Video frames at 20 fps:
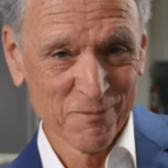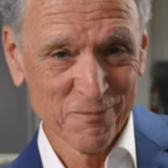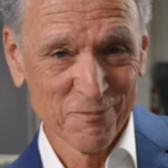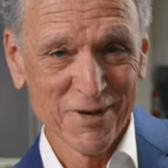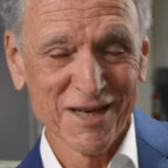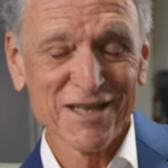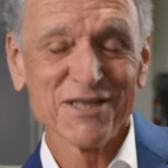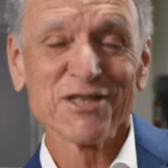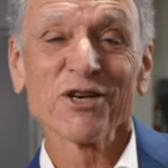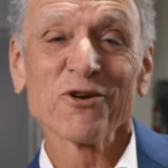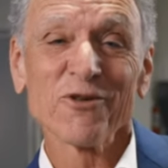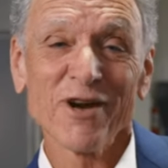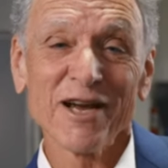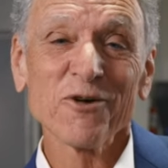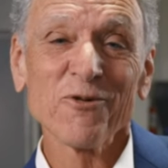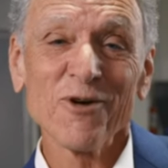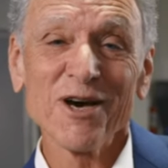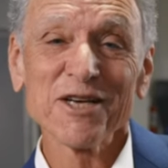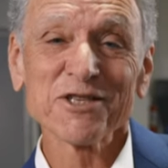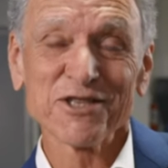But it's a
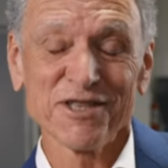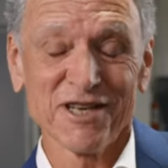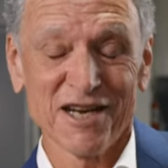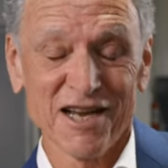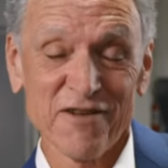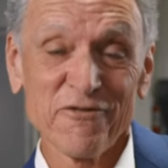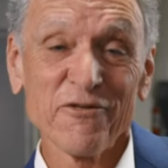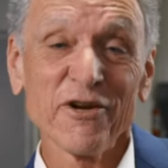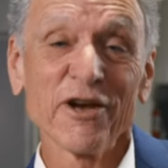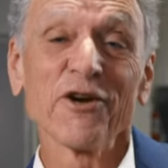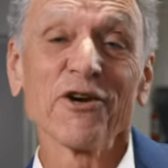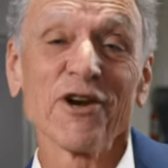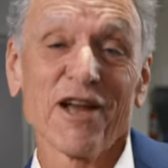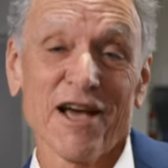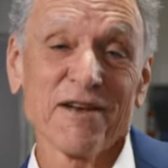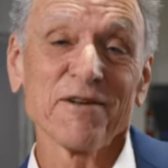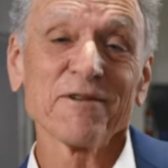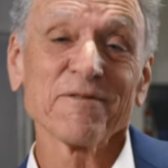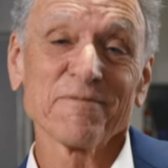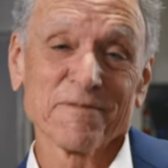great question, and I figured
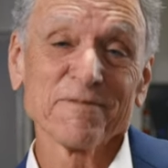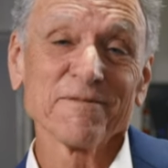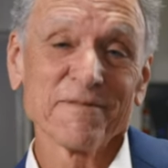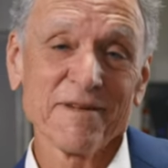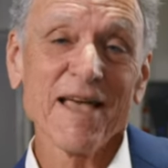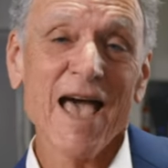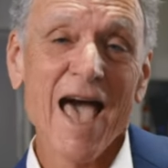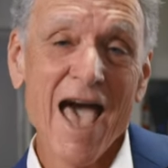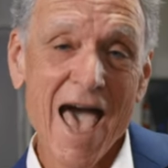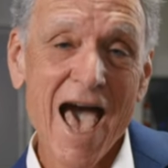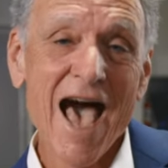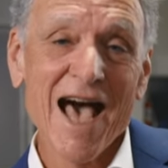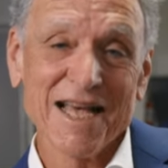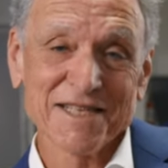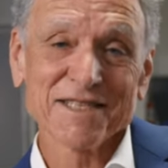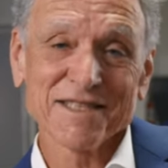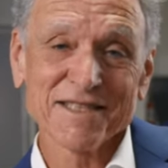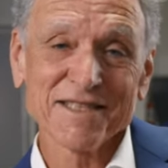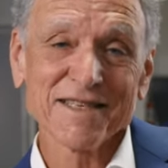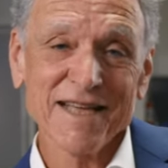I'd
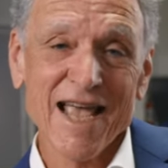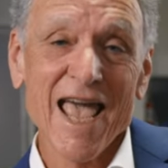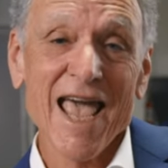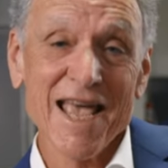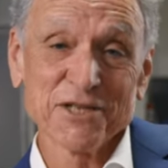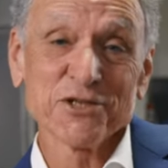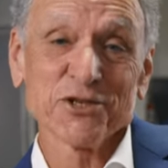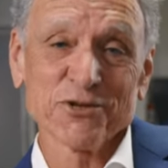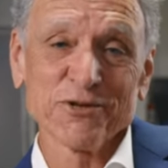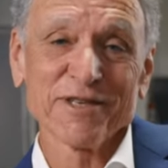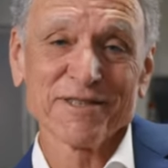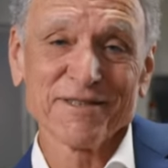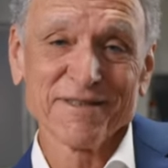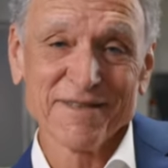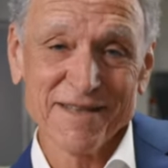answer it.